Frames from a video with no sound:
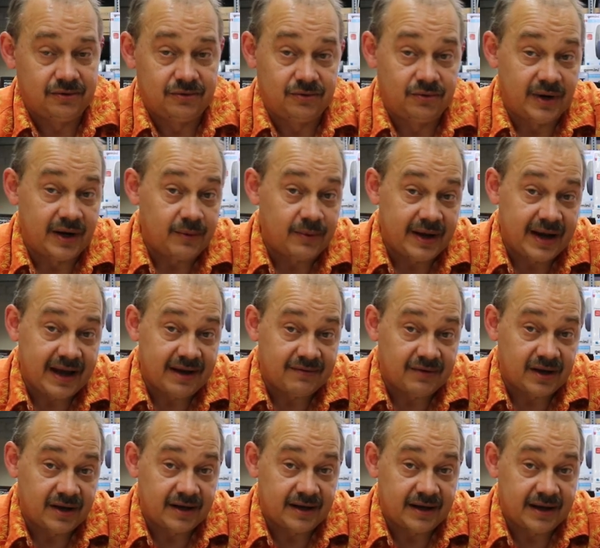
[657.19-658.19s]
great way to have
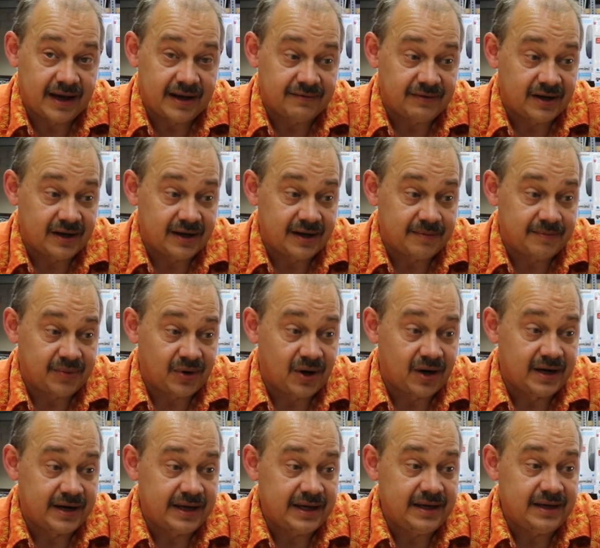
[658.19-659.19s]
a have a
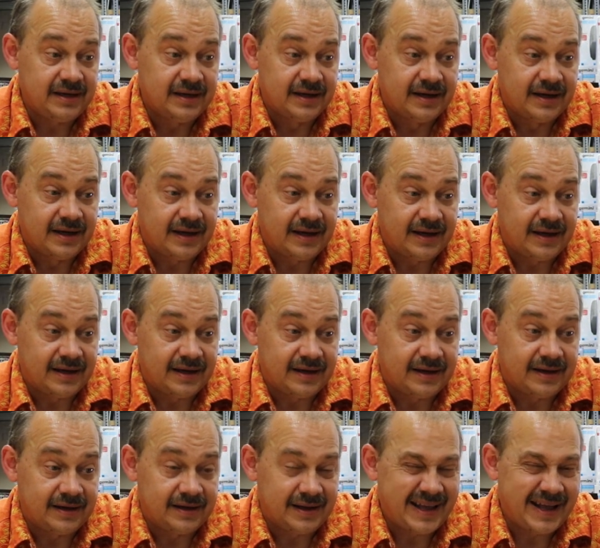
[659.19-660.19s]
party
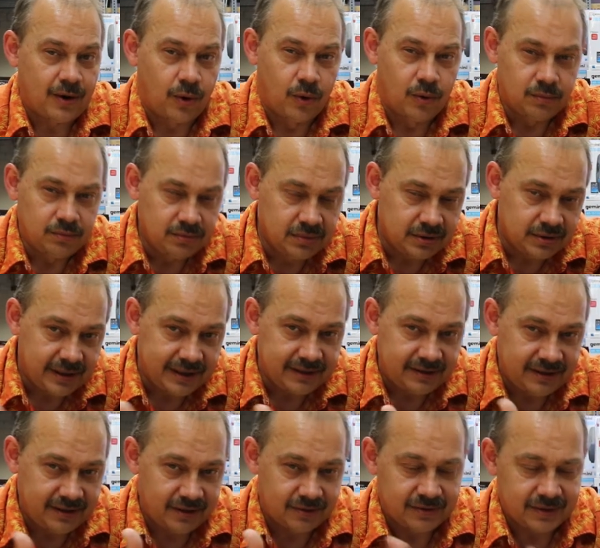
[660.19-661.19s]
uh, at home.
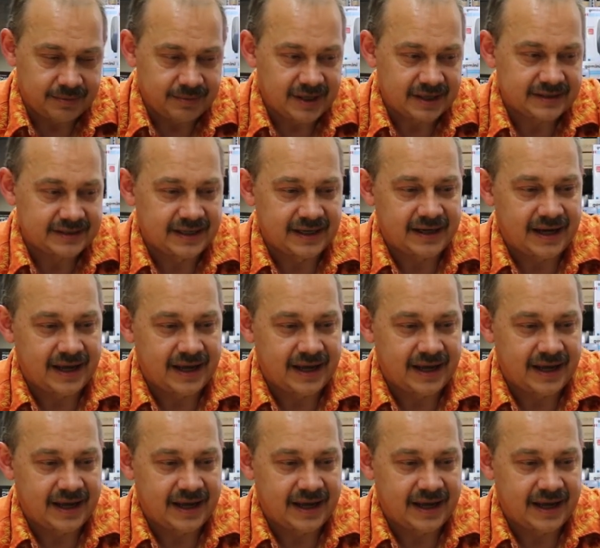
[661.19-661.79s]
Like you know, I'm not saying